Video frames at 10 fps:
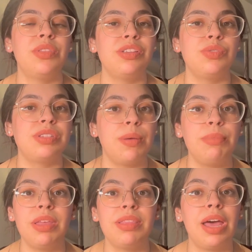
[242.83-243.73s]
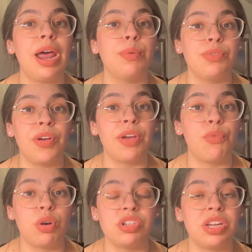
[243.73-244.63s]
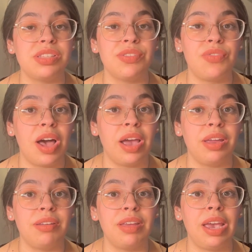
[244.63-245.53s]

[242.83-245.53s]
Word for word: this was something that I was very fortunate to find.